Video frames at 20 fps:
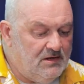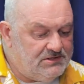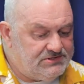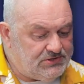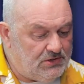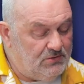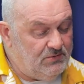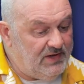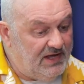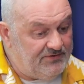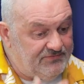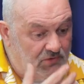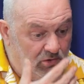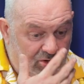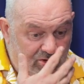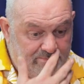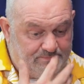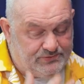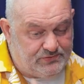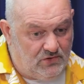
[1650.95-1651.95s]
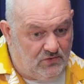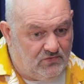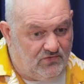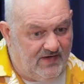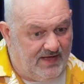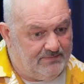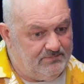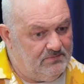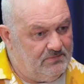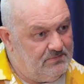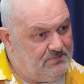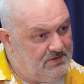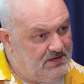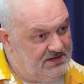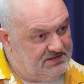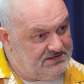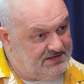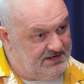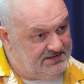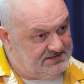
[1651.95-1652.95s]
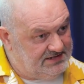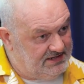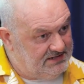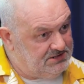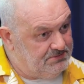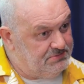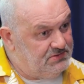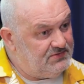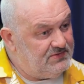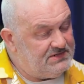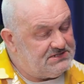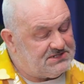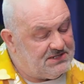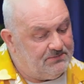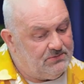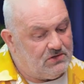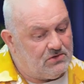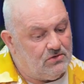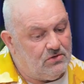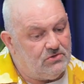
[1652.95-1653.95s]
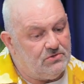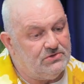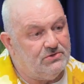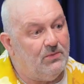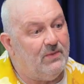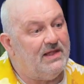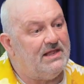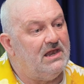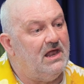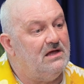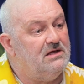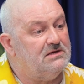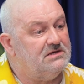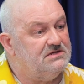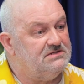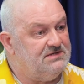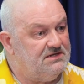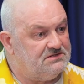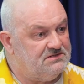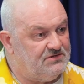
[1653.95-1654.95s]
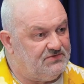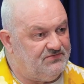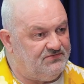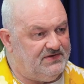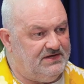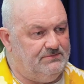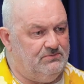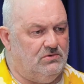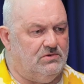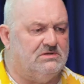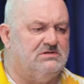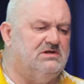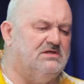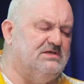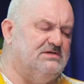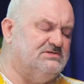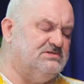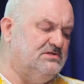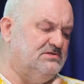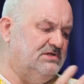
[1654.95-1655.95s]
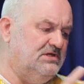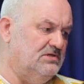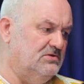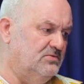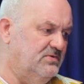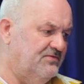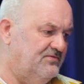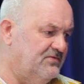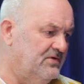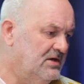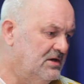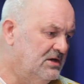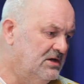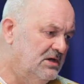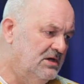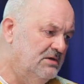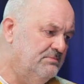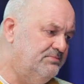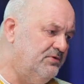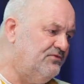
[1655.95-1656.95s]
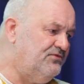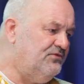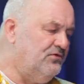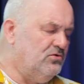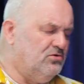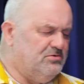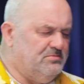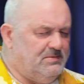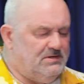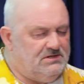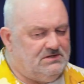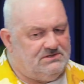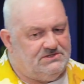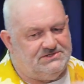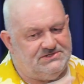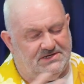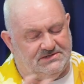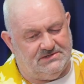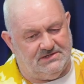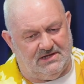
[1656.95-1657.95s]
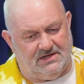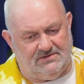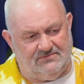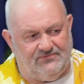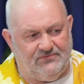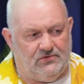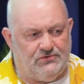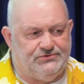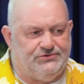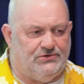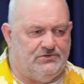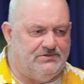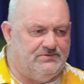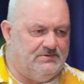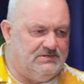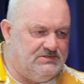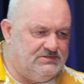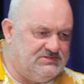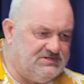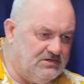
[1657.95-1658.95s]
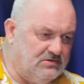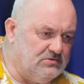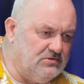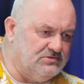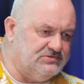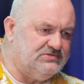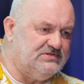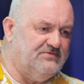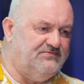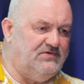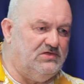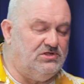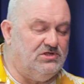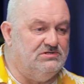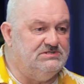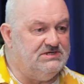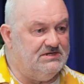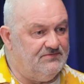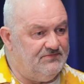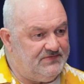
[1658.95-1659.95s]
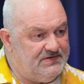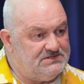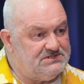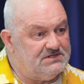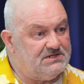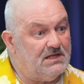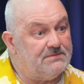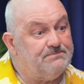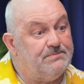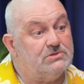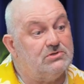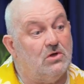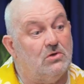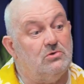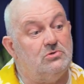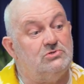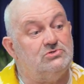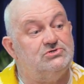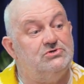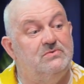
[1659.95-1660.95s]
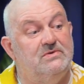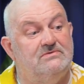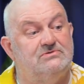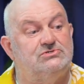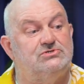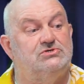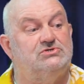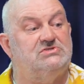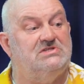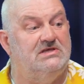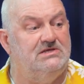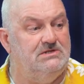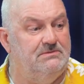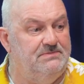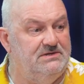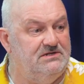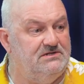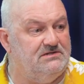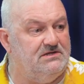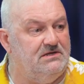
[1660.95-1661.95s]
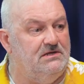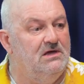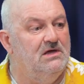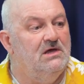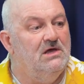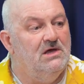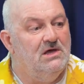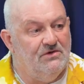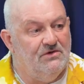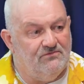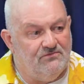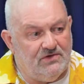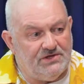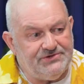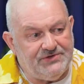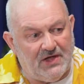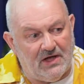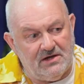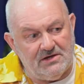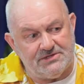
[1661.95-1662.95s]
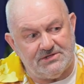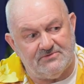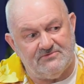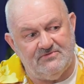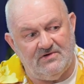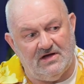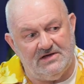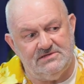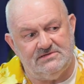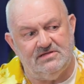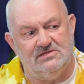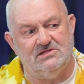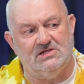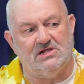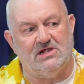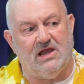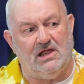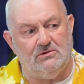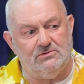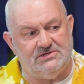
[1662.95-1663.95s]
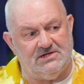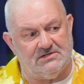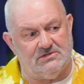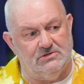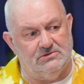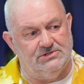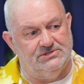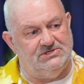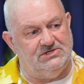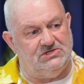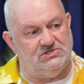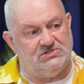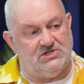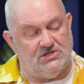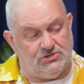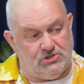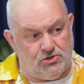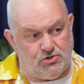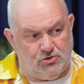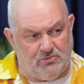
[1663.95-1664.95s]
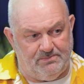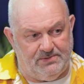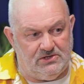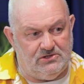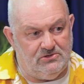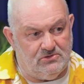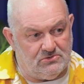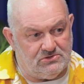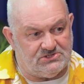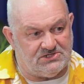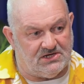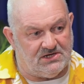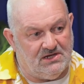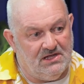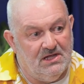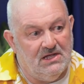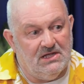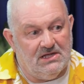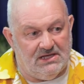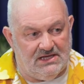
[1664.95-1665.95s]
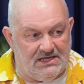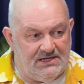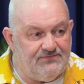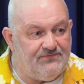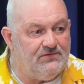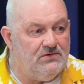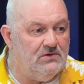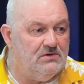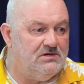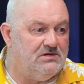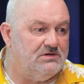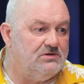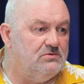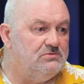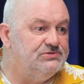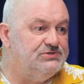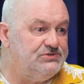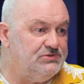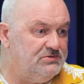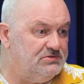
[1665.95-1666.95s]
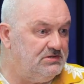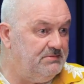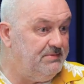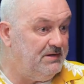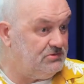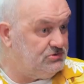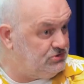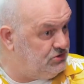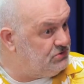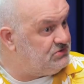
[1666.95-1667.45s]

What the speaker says: So we have a whole program at AWS that we call the well-architected framework, and it has to deal with performance and fault tolerance and cost efficiency and things like that, but also with sustainability. What are the right cloud technologies that you should be using if you are concerned about